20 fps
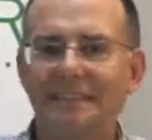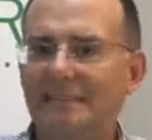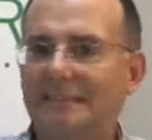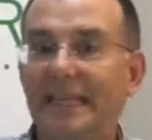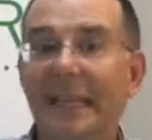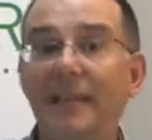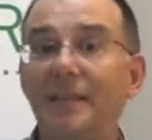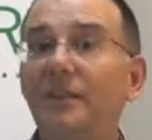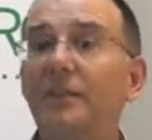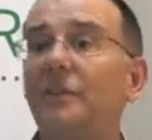
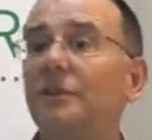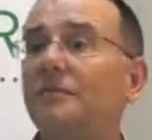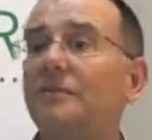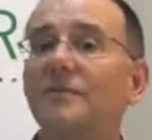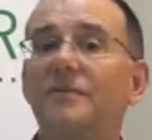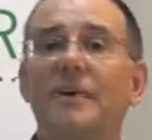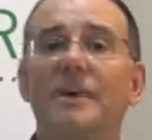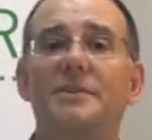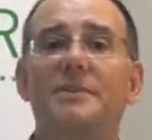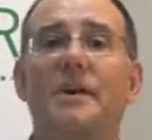10 years
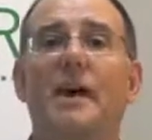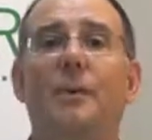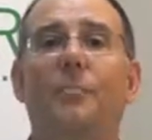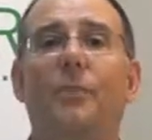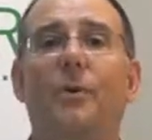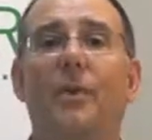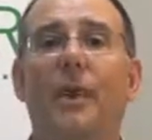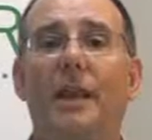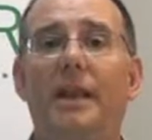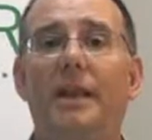of us
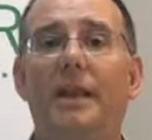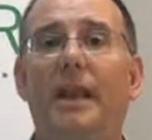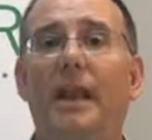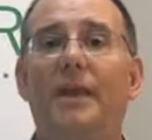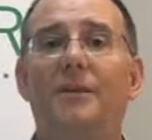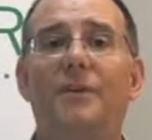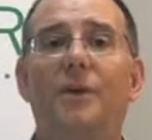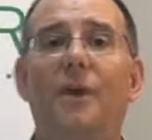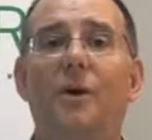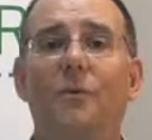operating and
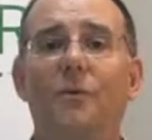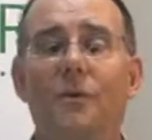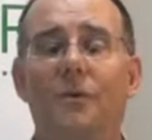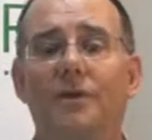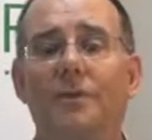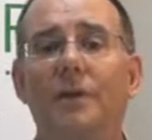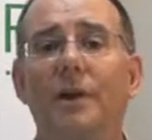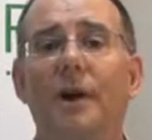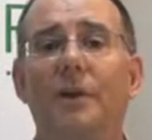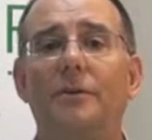having over
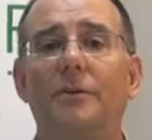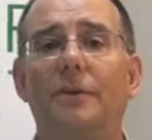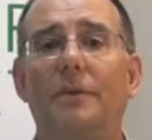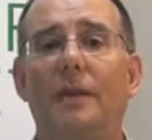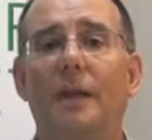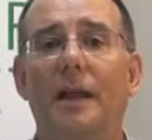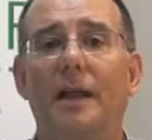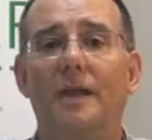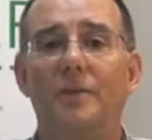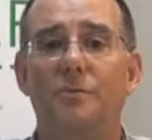300
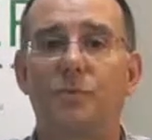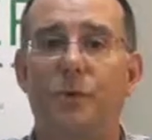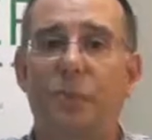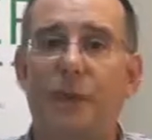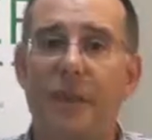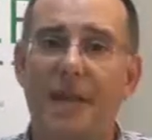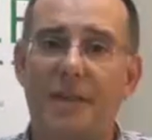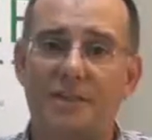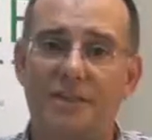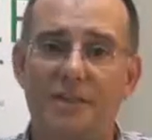clients where
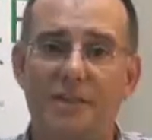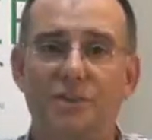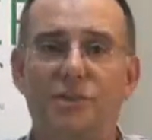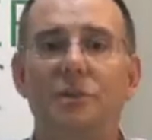we actually